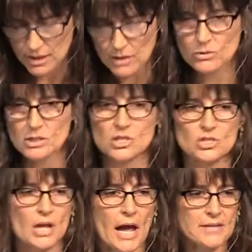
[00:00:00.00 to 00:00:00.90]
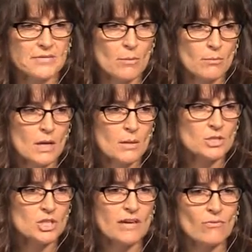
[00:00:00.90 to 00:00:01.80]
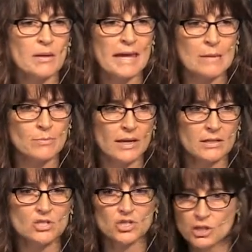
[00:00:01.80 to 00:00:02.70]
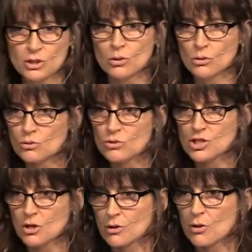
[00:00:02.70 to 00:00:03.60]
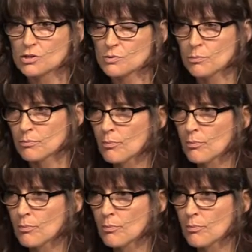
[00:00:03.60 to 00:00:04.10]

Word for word: Not only did she hide them, but she gave them a game plan because she knew Jericho's